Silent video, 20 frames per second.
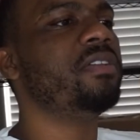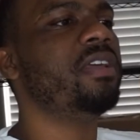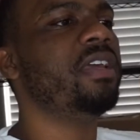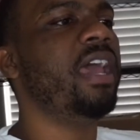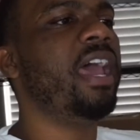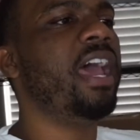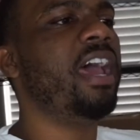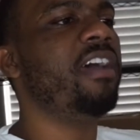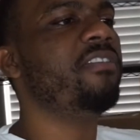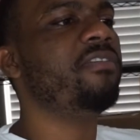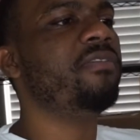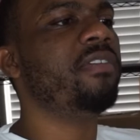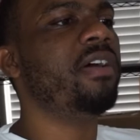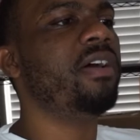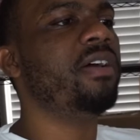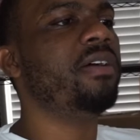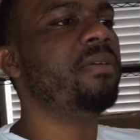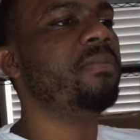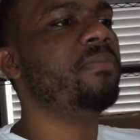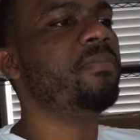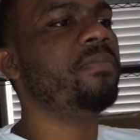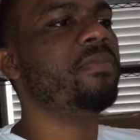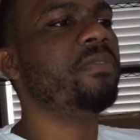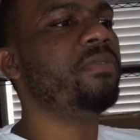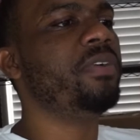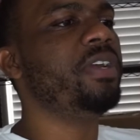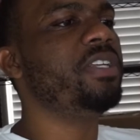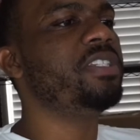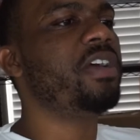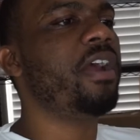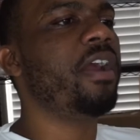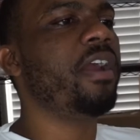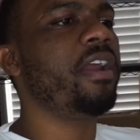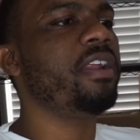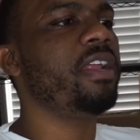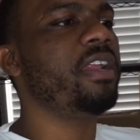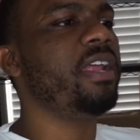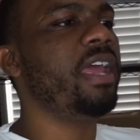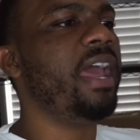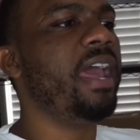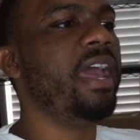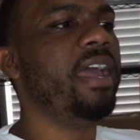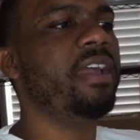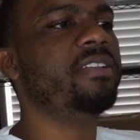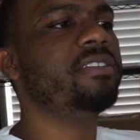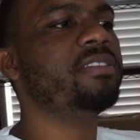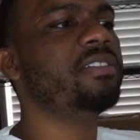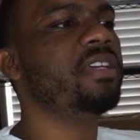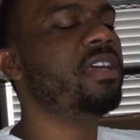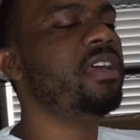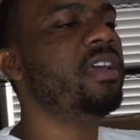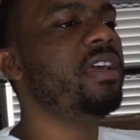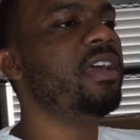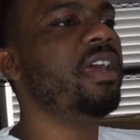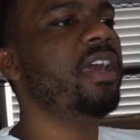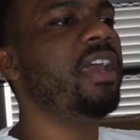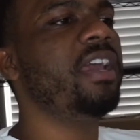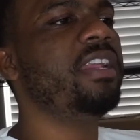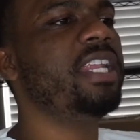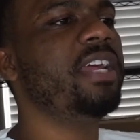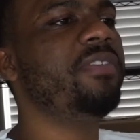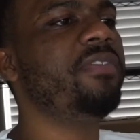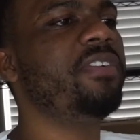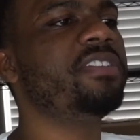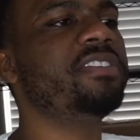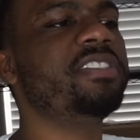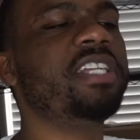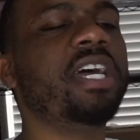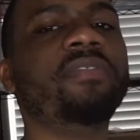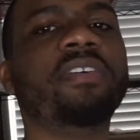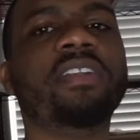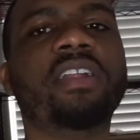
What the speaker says: They have retargeted ads and different stuff.